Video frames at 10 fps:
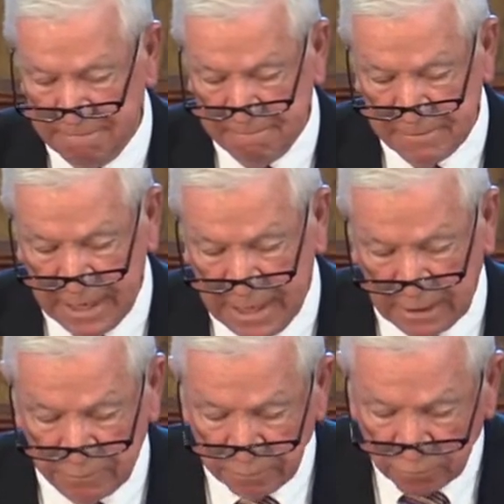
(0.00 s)

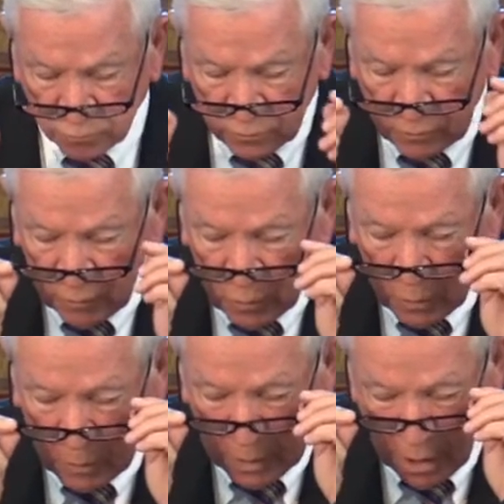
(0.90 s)
Now,
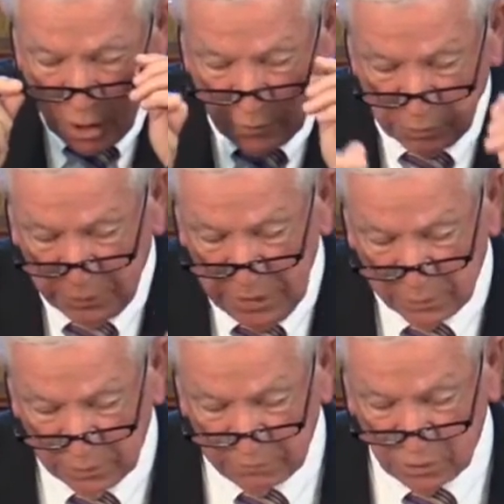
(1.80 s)
all the
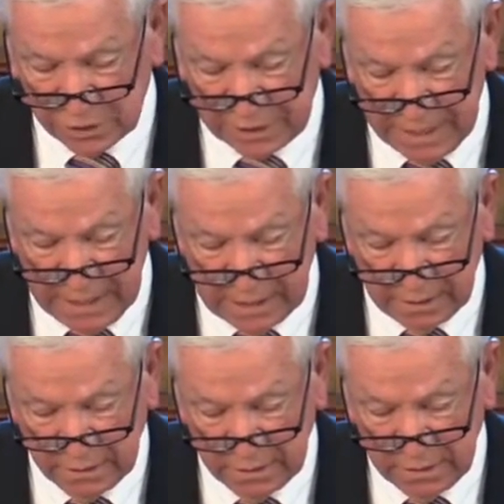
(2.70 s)
people in verse
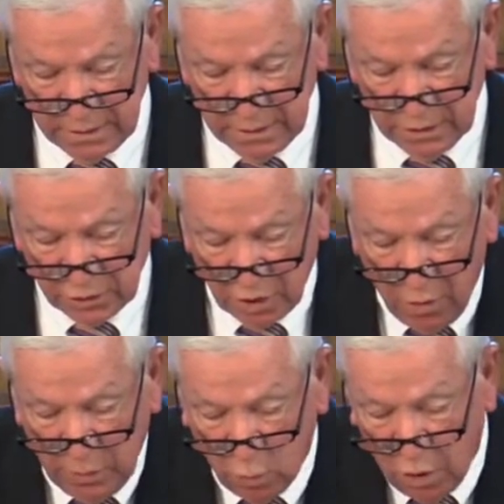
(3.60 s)
10 saw
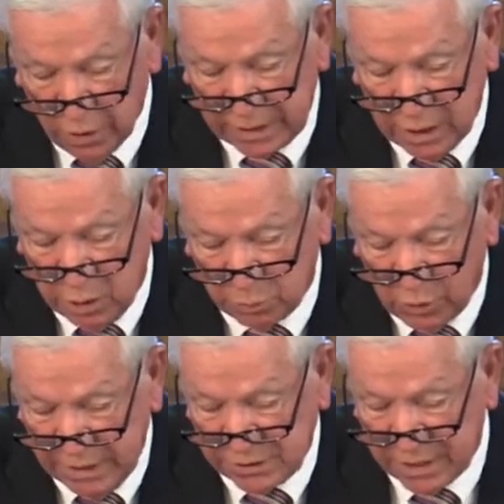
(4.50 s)
him walking and
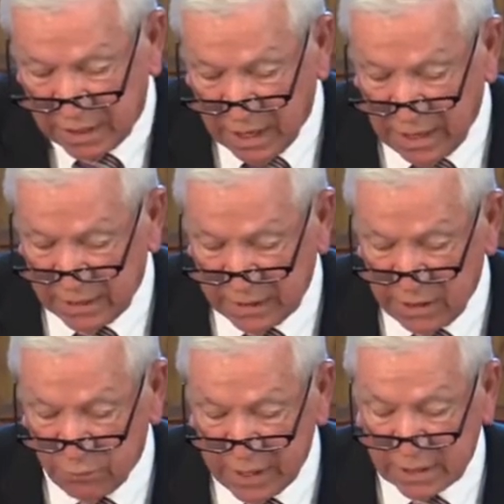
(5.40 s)
praising God, and they
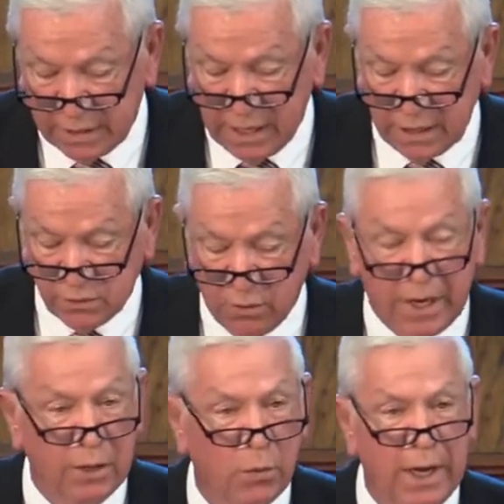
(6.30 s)
recognized
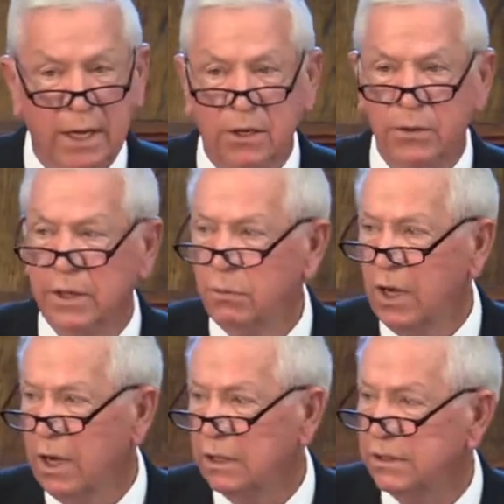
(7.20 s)
right away who he
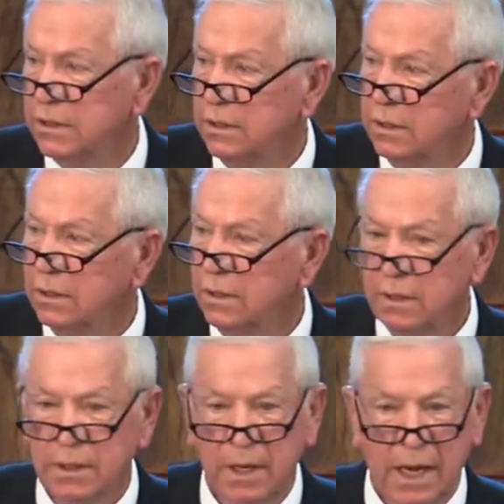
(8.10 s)
was.
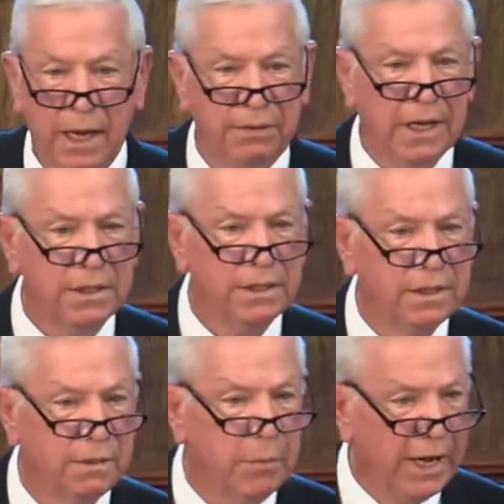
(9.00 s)
Hey, that's
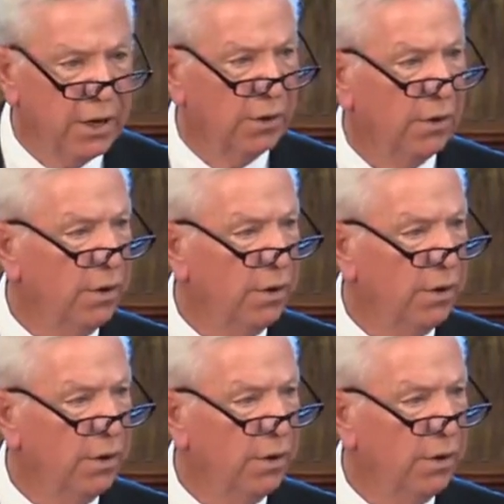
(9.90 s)
the beggar.